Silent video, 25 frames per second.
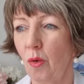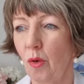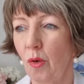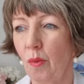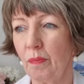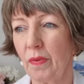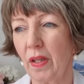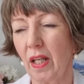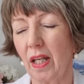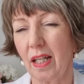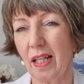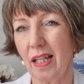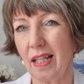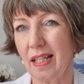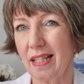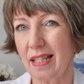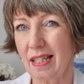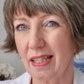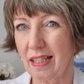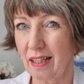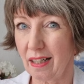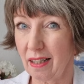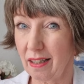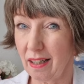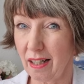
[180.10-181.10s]
a home that
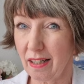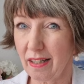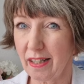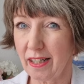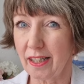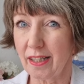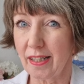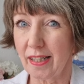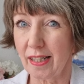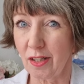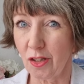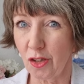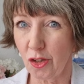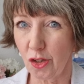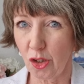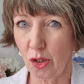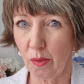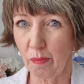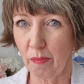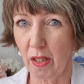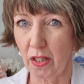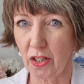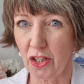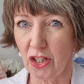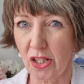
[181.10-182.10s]
is cluttered and
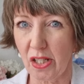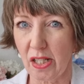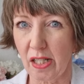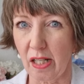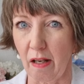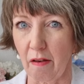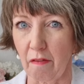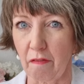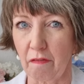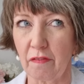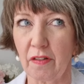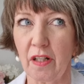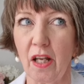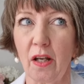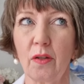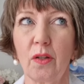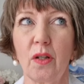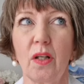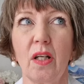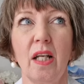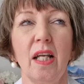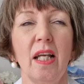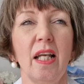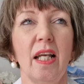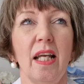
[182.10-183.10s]
too much stuff.
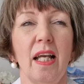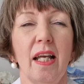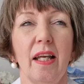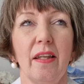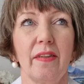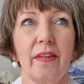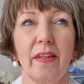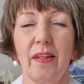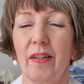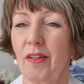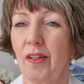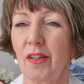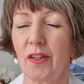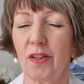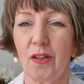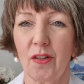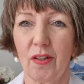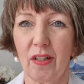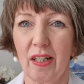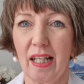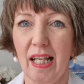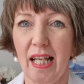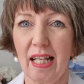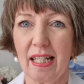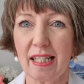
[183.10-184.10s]
Now,
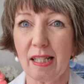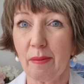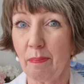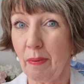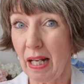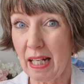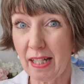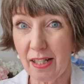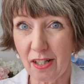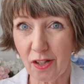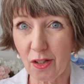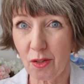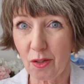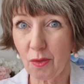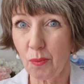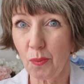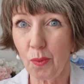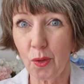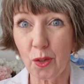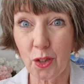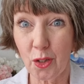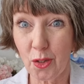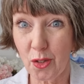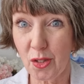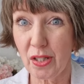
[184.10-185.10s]
it depends on
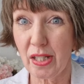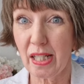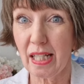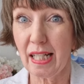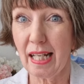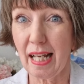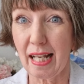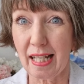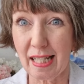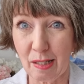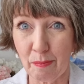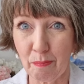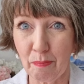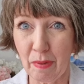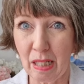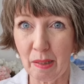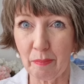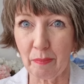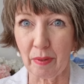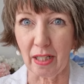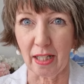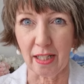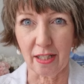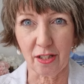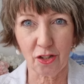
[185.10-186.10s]
what you see as
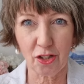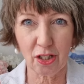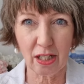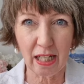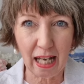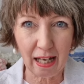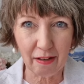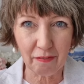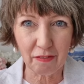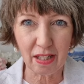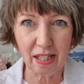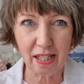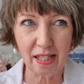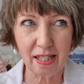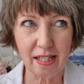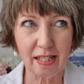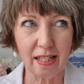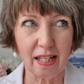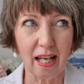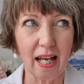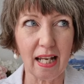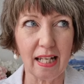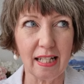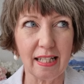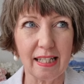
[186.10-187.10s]
minimalist. Do you have
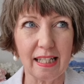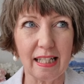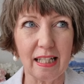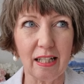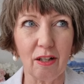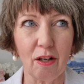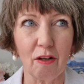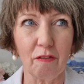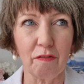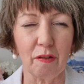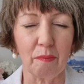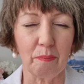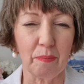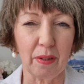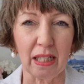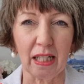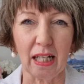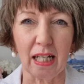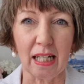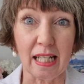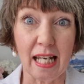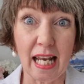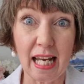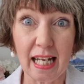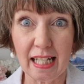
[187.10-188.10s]
this idea of it being
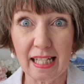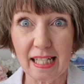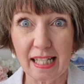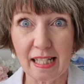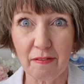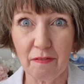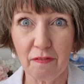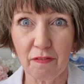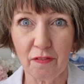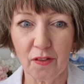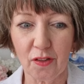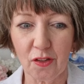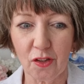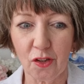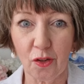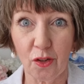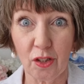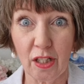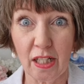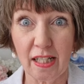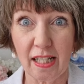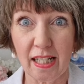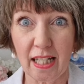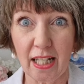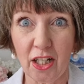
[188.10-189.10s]
a negative
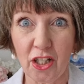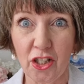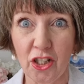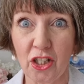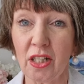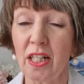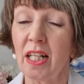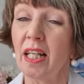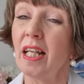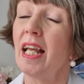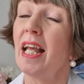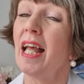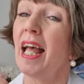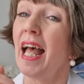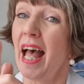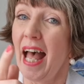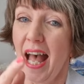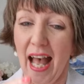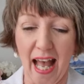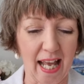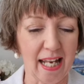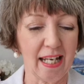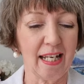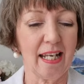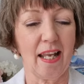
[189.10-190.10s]
connotation?
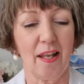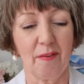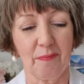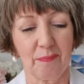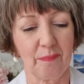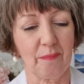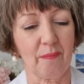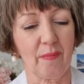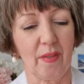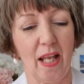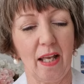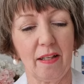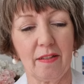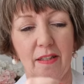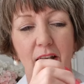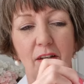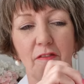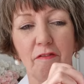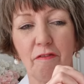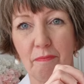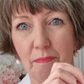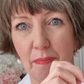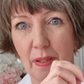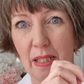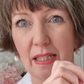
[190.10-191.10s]
And
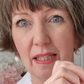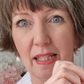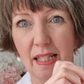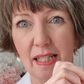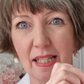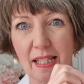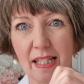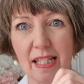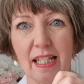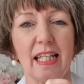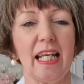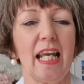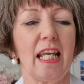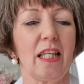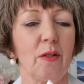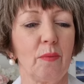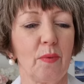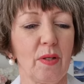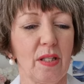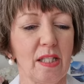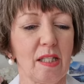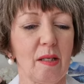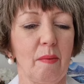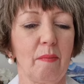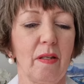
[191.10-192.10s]
I've pinned this together
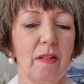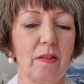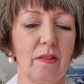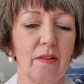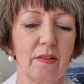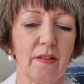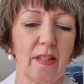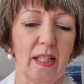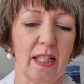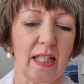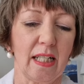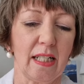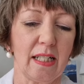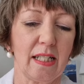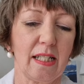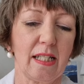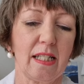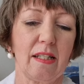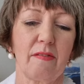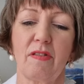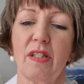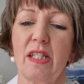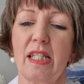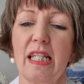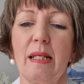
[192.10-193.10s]
with some other
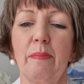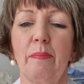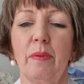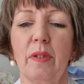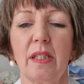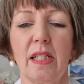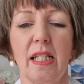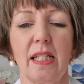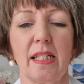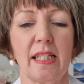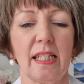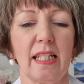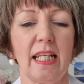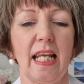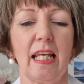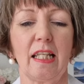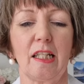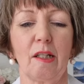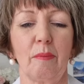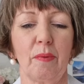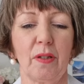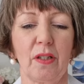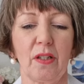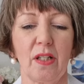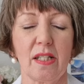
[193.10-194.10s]
things. I've stapled it
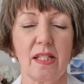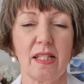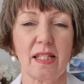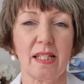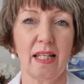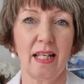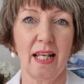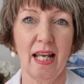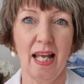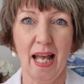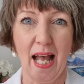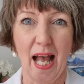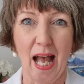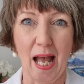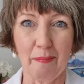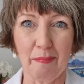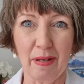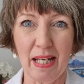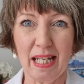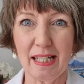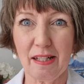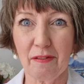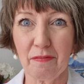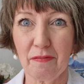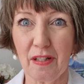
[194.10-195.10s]
together because I
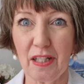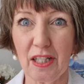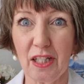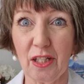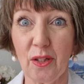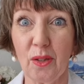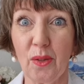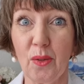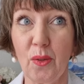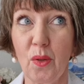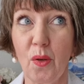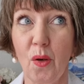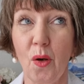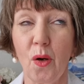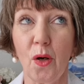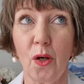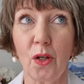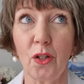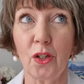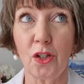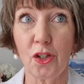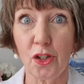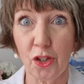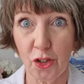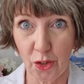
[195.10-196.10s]
made a video
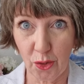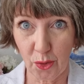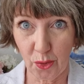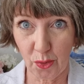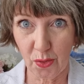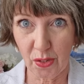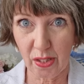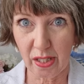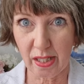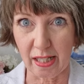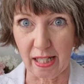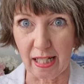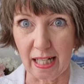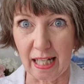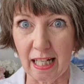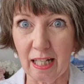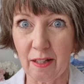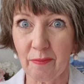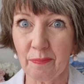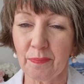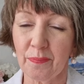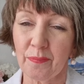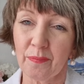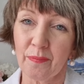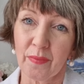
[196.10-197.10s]
on
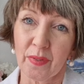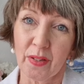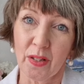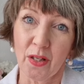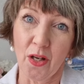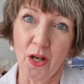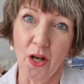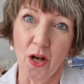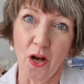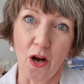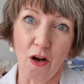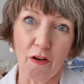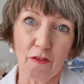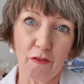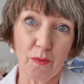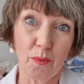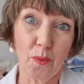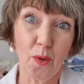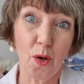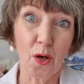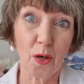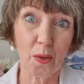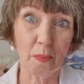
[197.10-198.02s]
Tuesday of